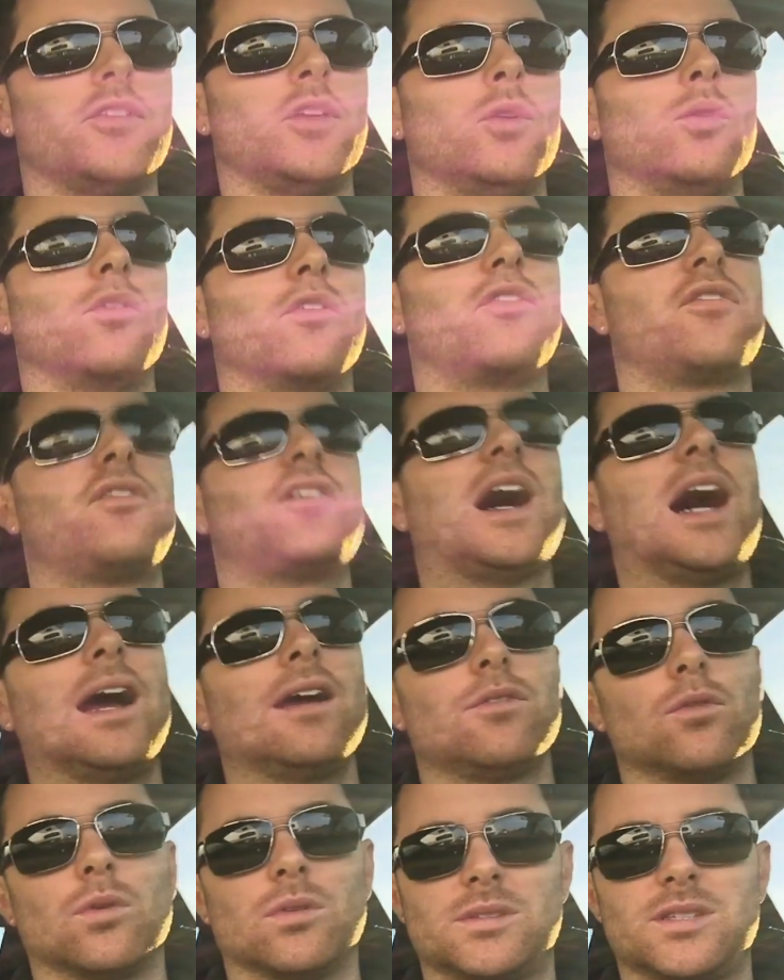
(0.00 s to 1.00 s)
few
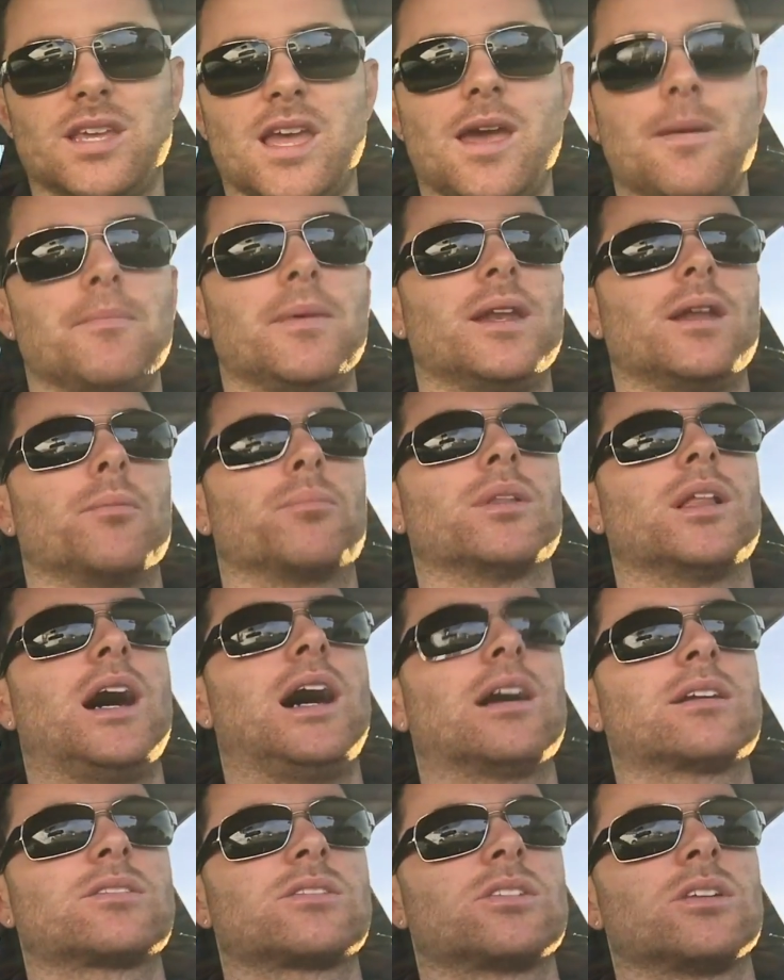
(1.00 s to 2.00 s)
5 or 10 minute
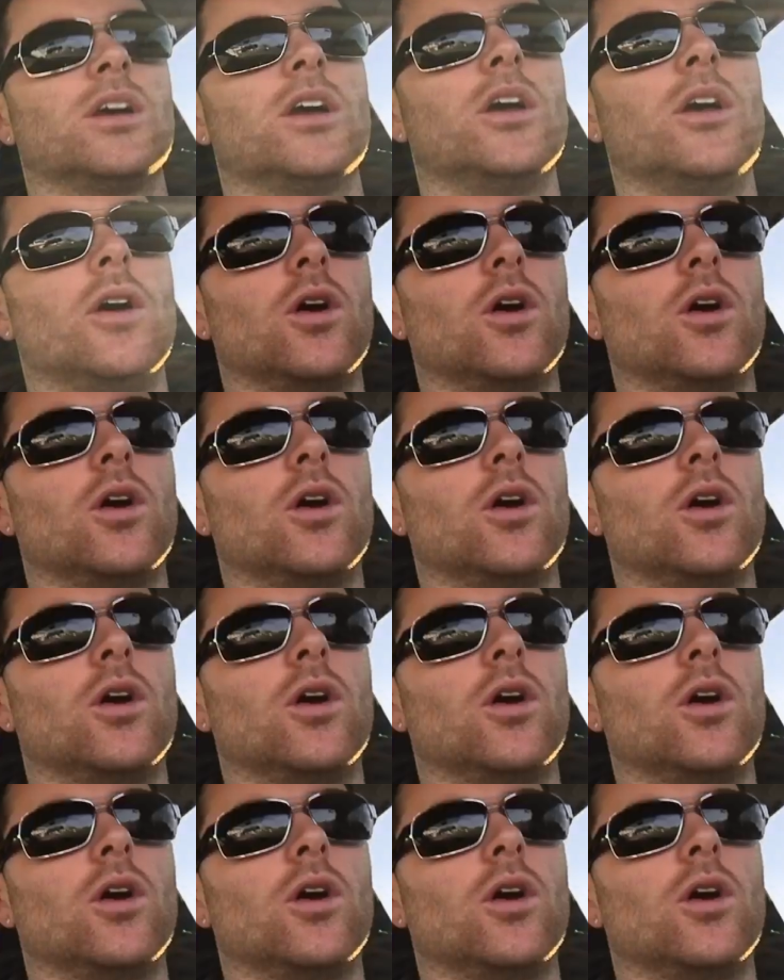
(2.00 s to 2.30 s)
blocks